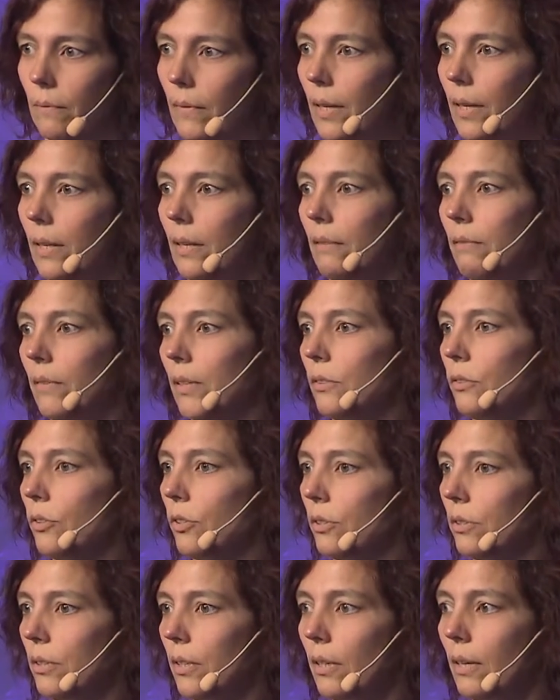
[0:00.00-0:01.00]
in event
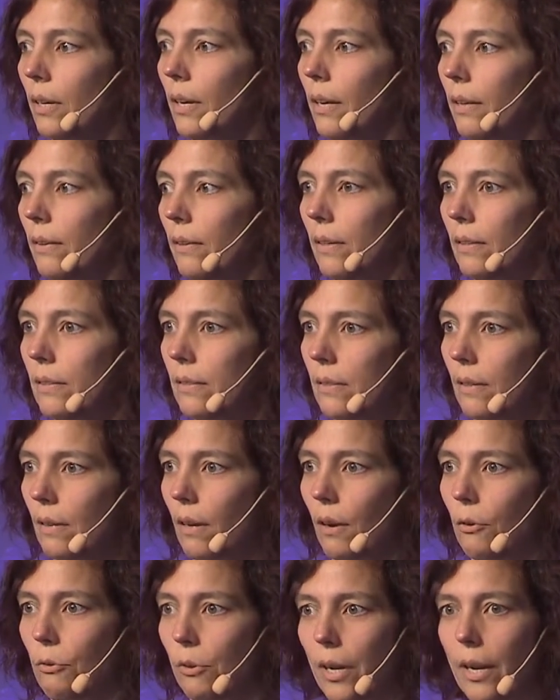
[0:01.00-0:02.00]
sourcing. And that's
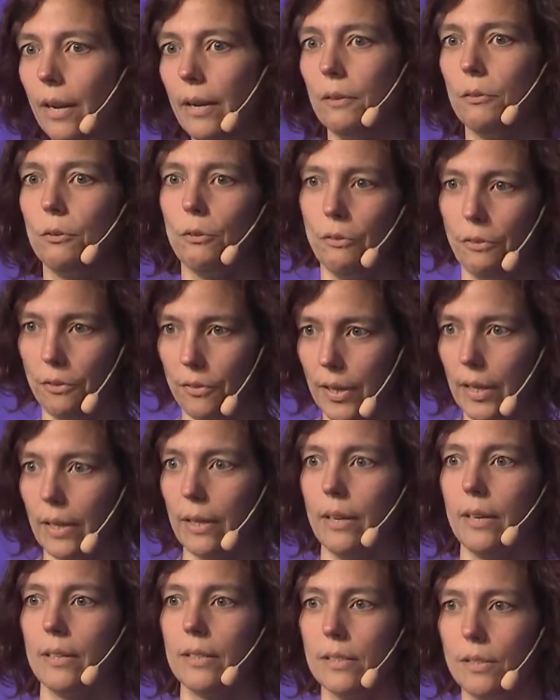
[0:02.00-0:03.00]
a really cool thing.
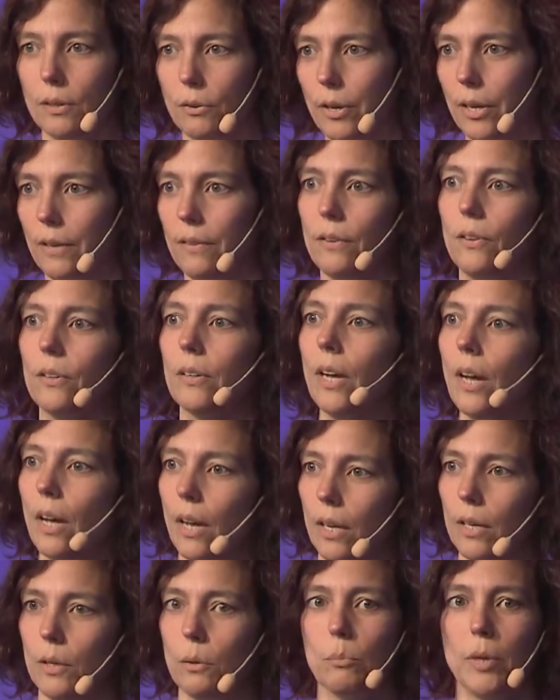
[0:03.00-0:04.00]
And so I thought
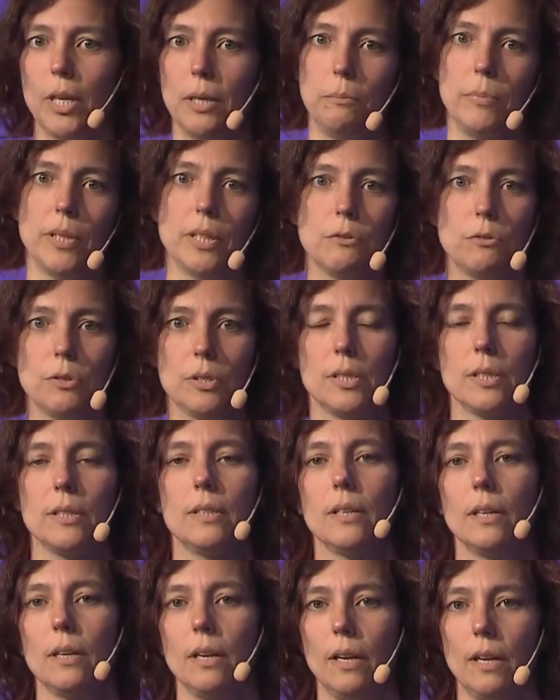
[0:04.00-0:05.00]
you might be interested
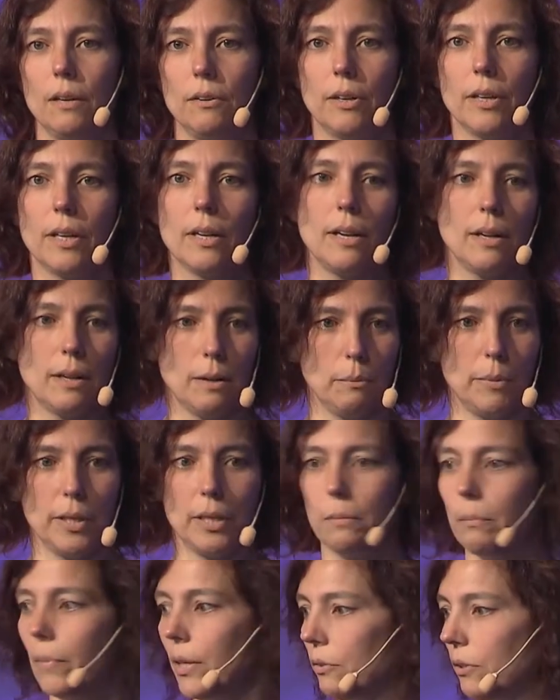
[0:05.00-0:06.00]
in hearing a little bit
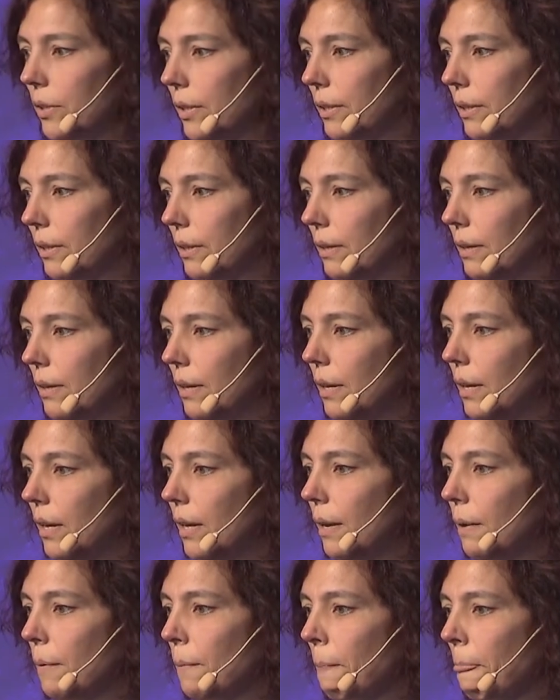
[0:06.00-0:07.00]
about it.
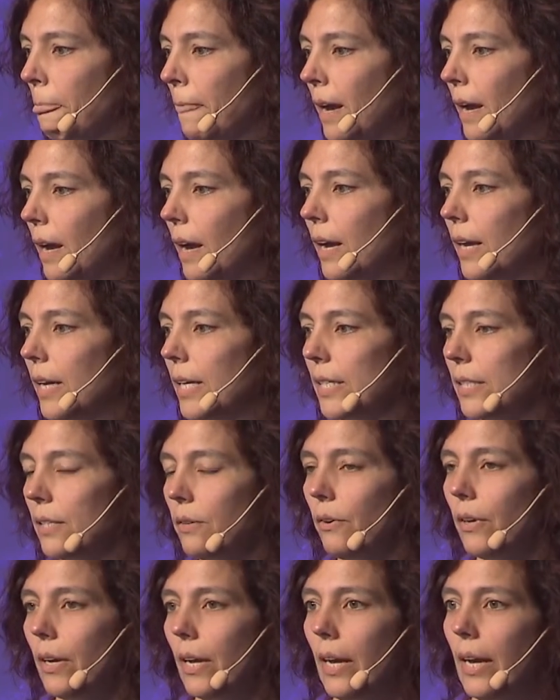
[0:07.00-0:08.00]

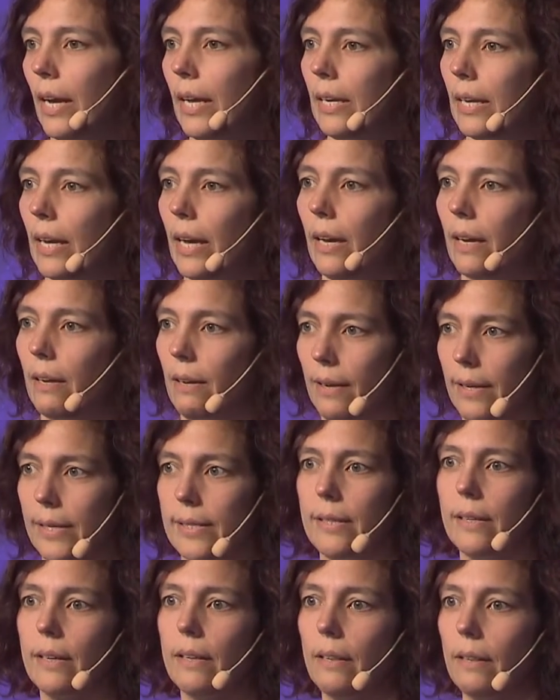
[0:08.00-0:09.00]
So in a
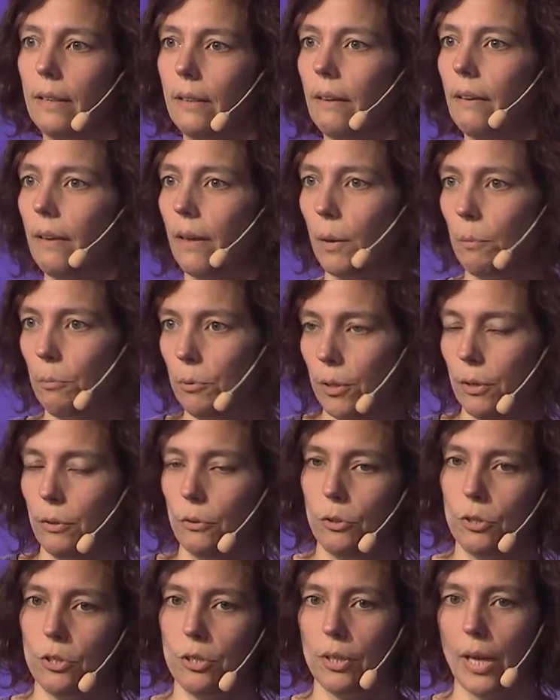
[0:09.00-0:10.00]
classical
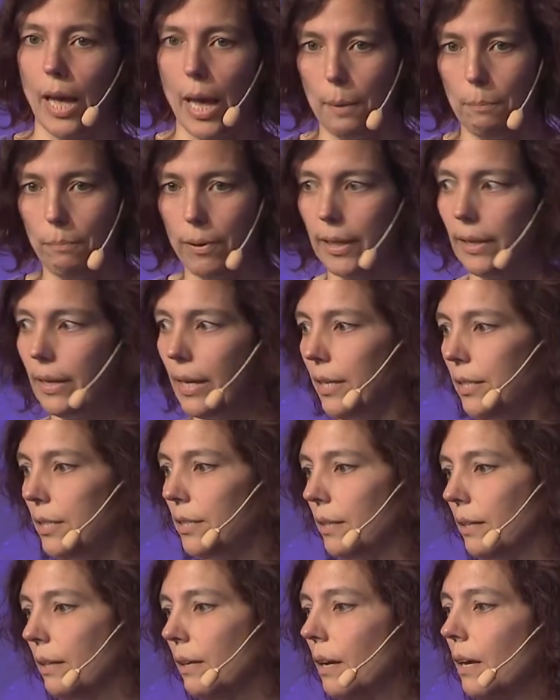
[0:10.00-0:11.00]
approach application,
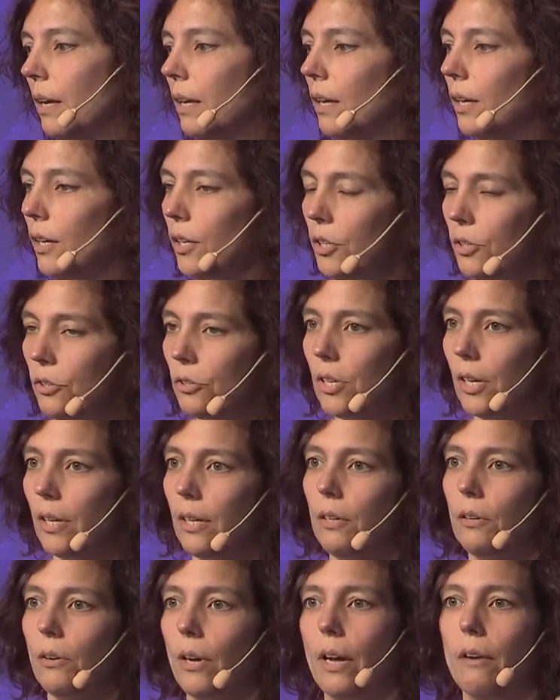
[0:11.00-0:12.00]
usually
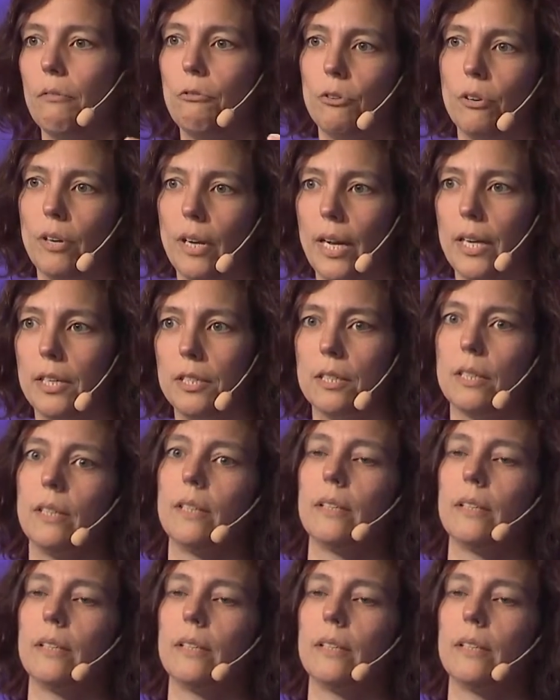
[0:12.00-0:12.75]
you have a relational